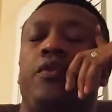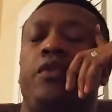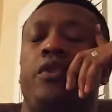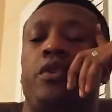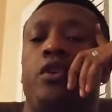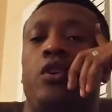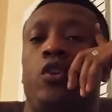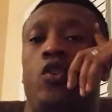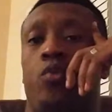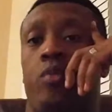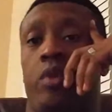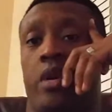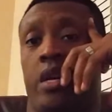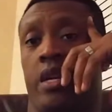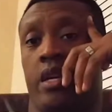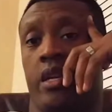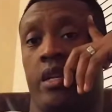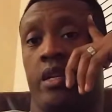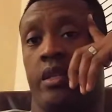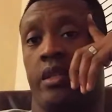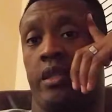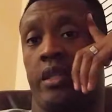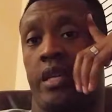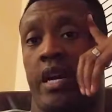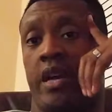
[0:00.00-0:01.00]
you don't make it
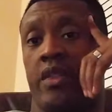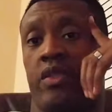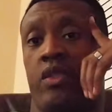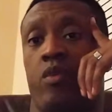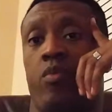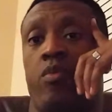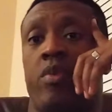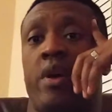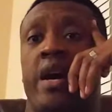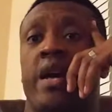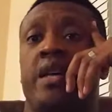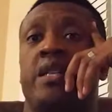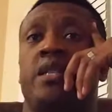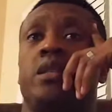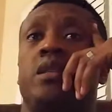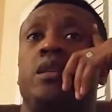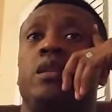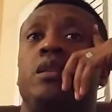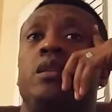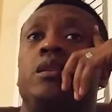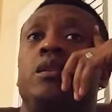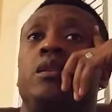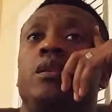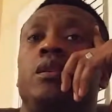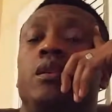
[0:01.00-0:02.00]
inside the
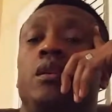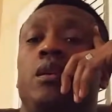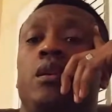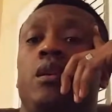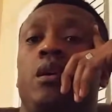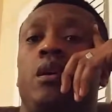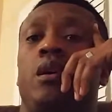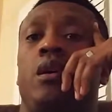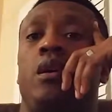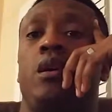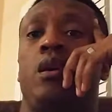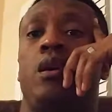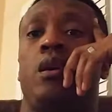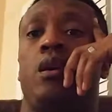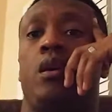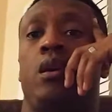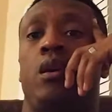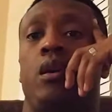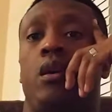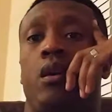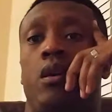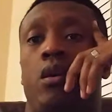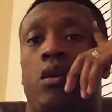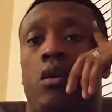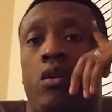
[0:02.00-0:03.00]
basket,
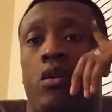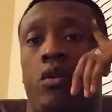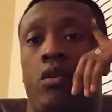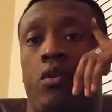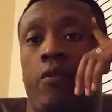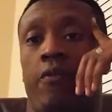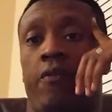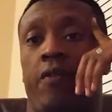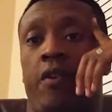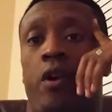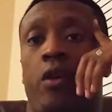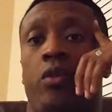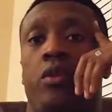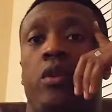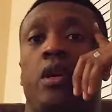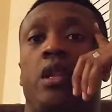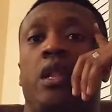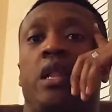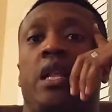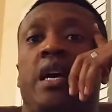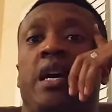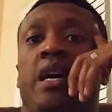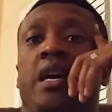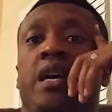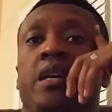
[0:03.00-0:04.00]
you fail the
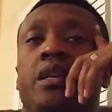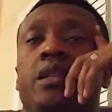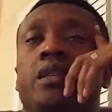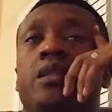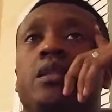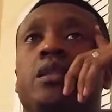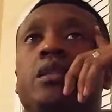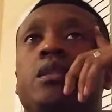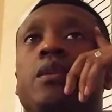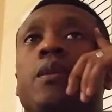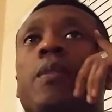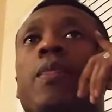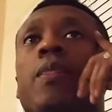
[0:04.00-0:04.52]
class.